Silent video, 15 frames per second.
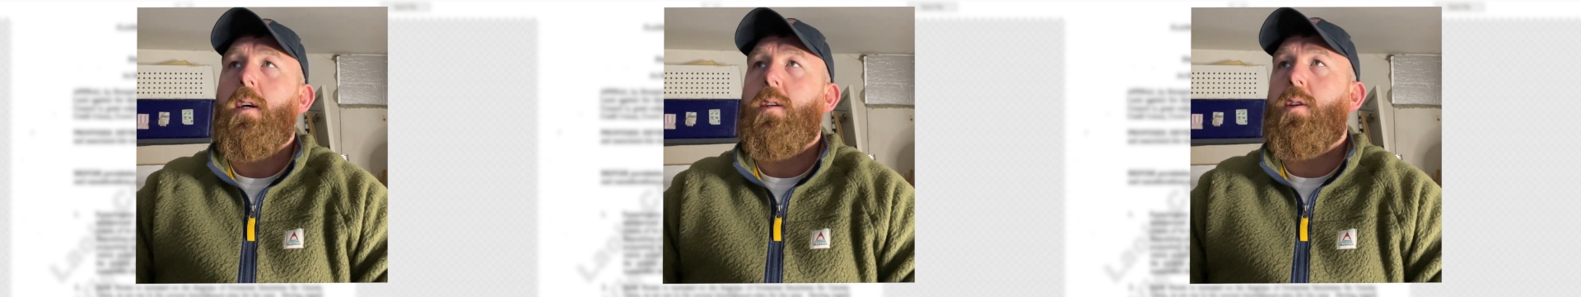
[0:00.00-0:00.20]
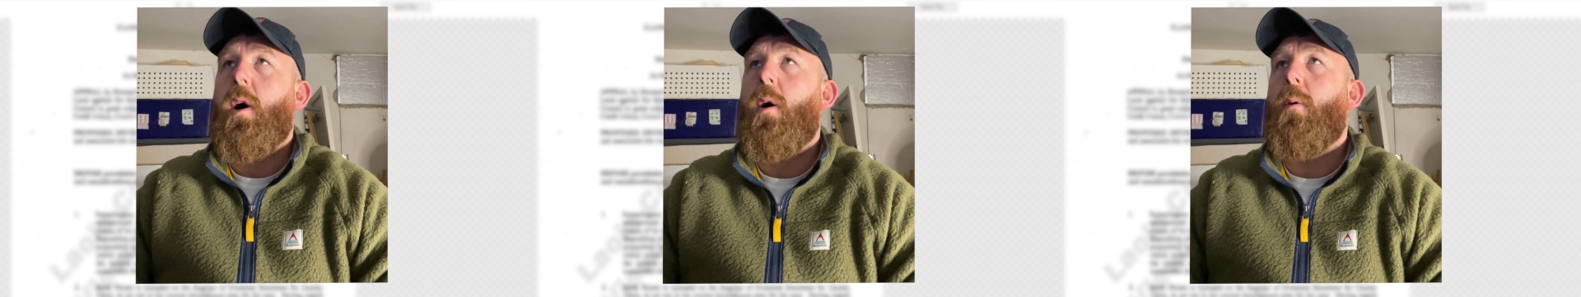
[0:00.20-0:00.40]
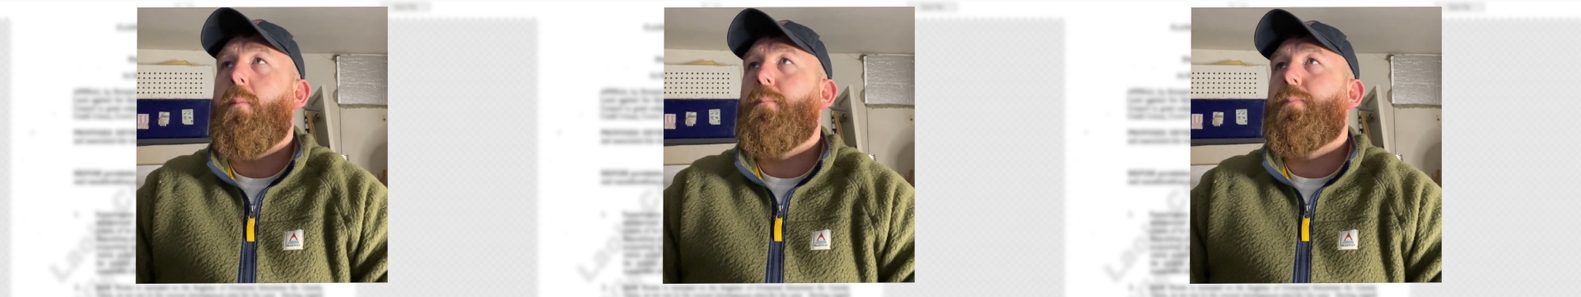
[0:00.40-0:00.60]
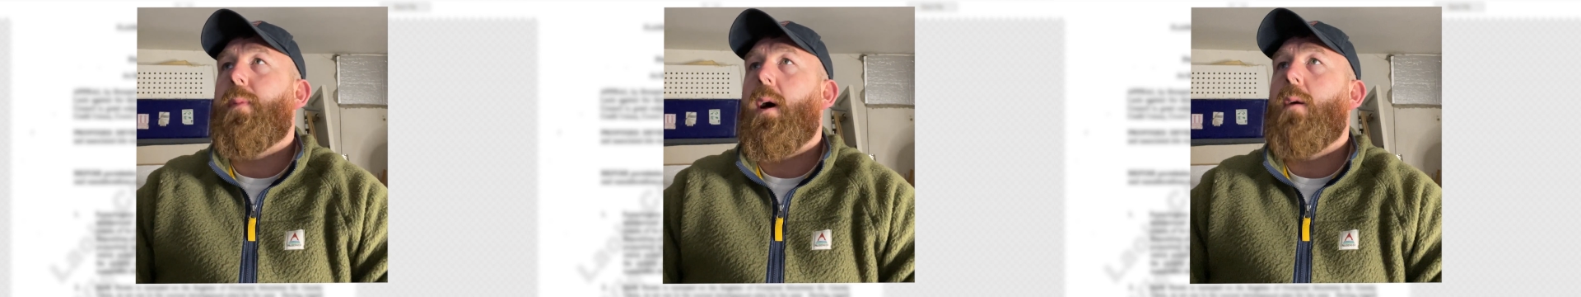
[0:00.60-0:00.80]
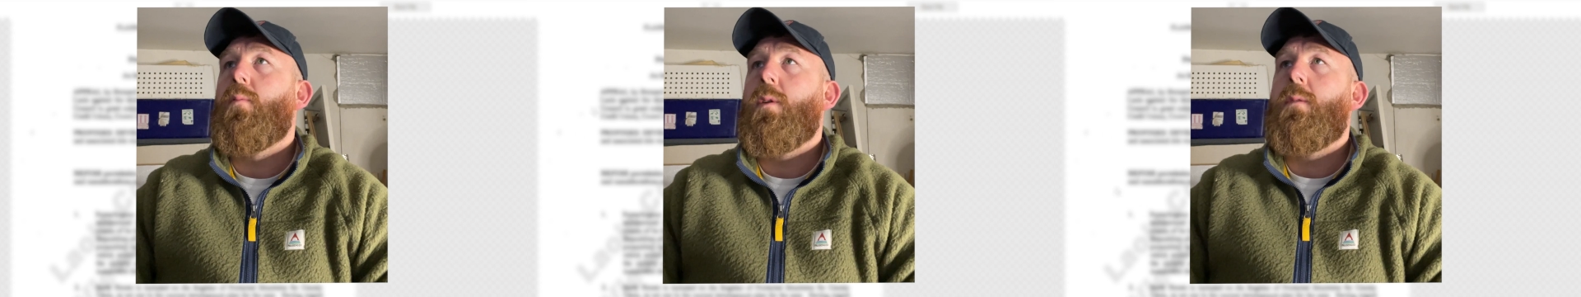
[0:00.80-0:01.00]
So
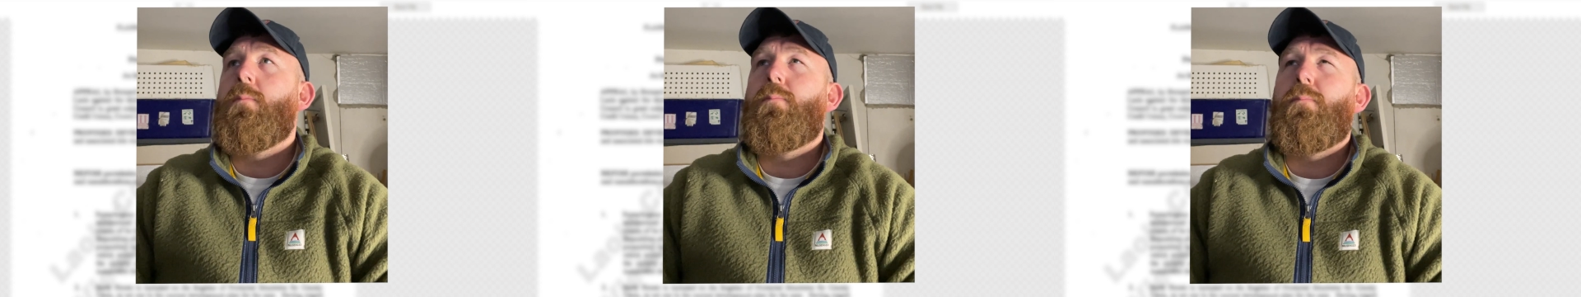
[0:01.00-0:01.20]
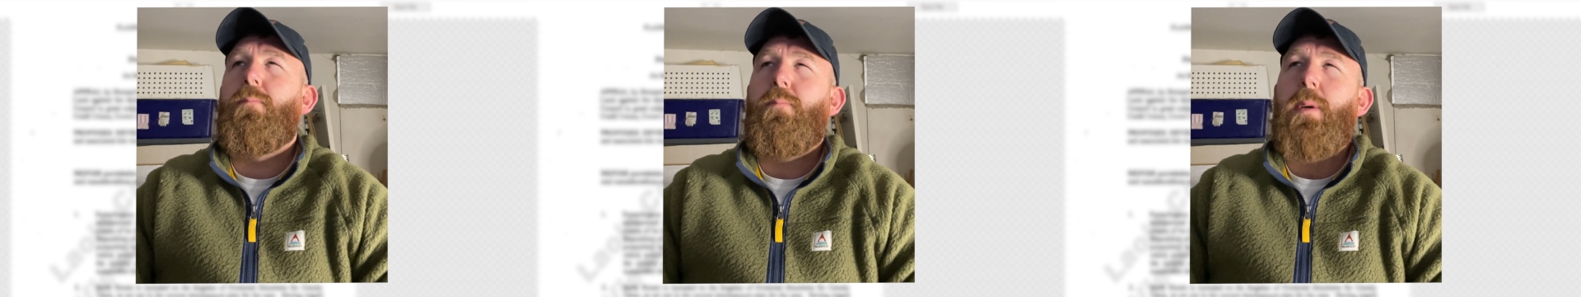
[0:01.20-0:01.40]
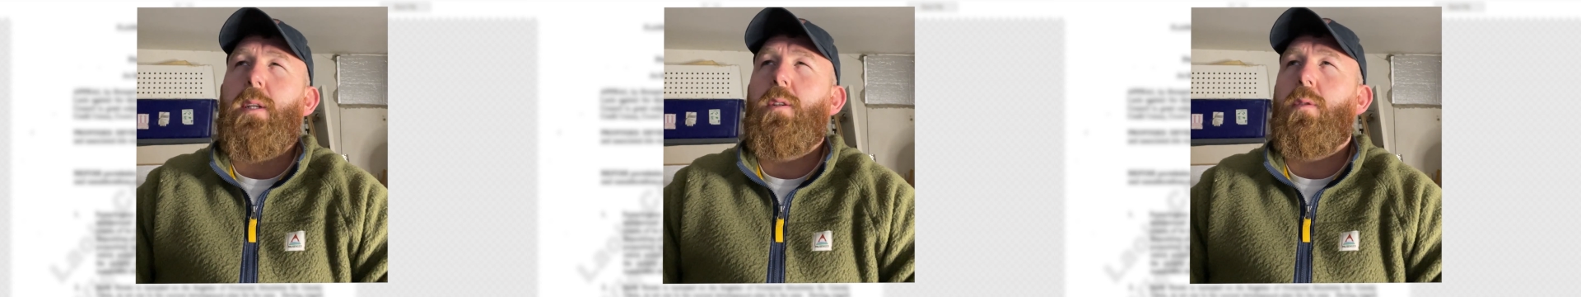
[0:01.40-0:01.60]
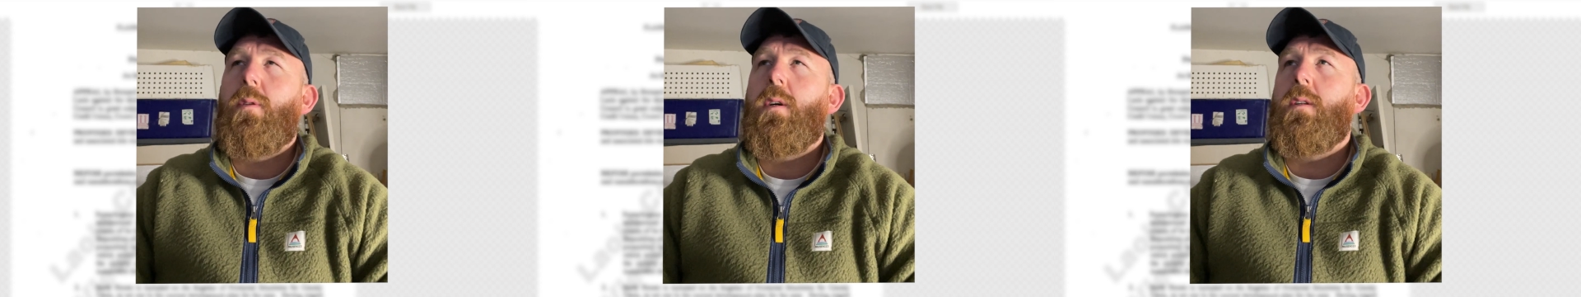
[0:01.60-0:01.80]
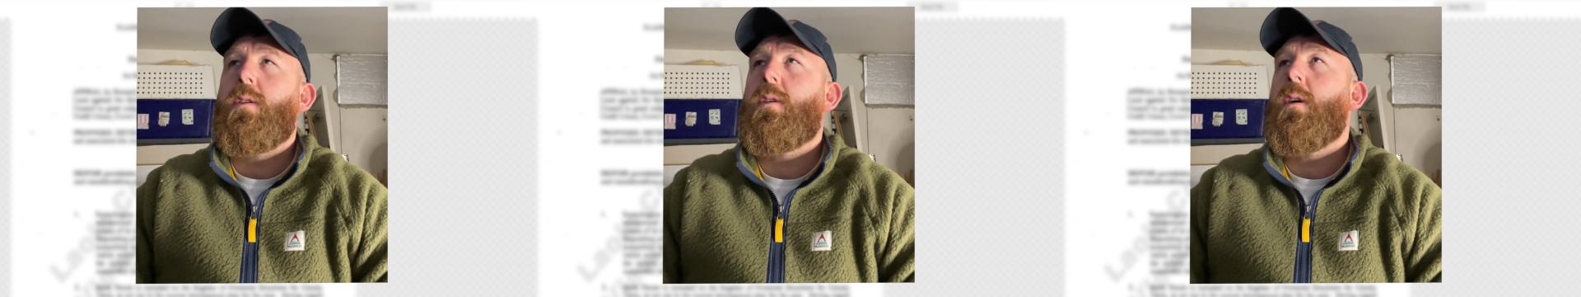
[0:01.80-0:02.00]
I wouldn't be too
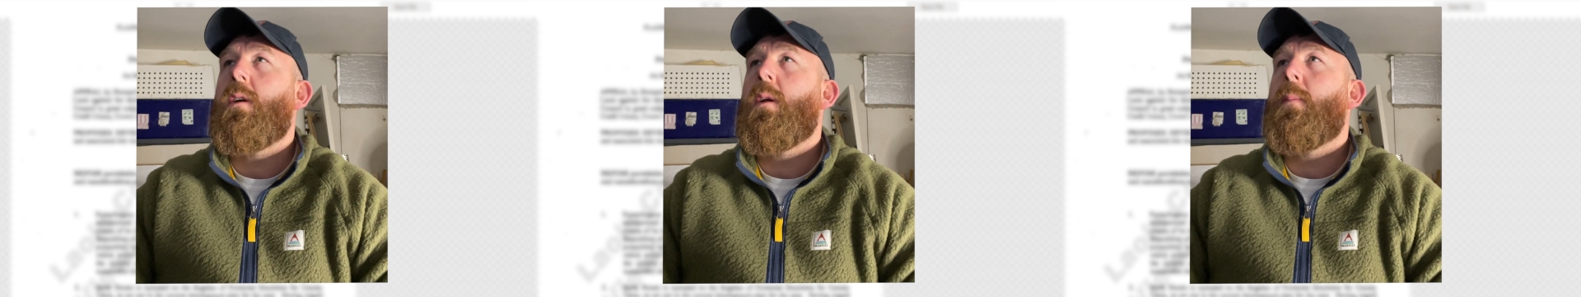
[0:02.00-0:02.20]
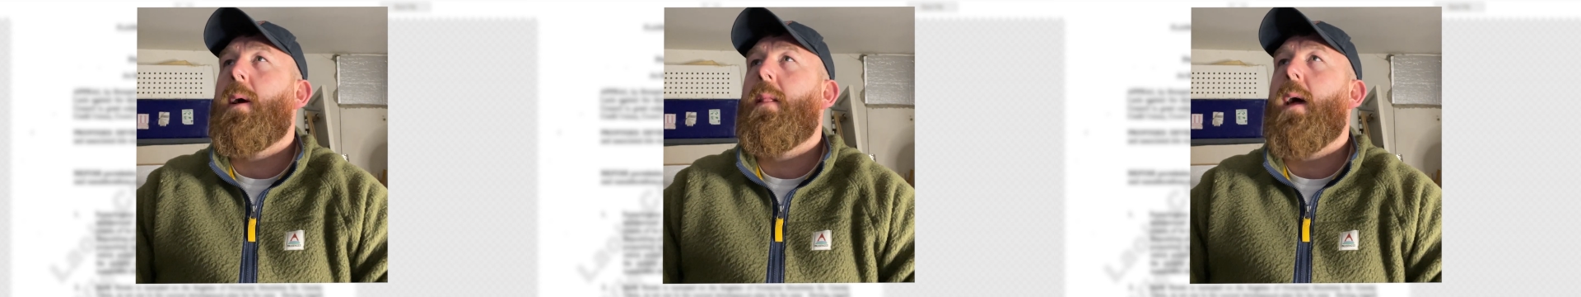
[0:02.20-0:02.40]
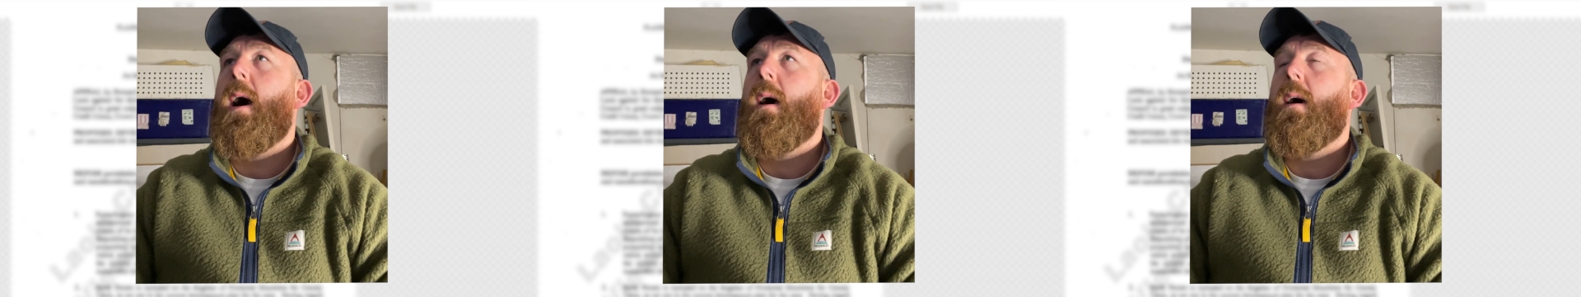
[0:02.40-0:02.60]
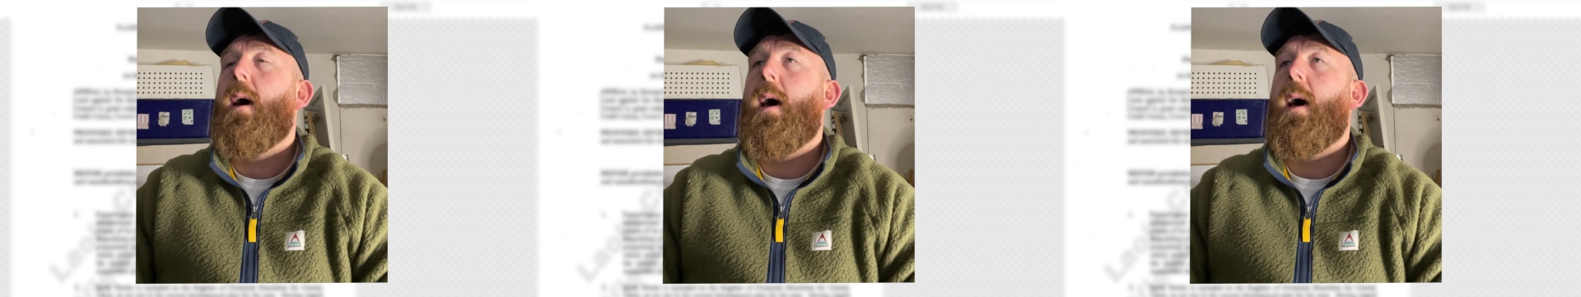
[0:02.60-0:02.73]
concerned about that,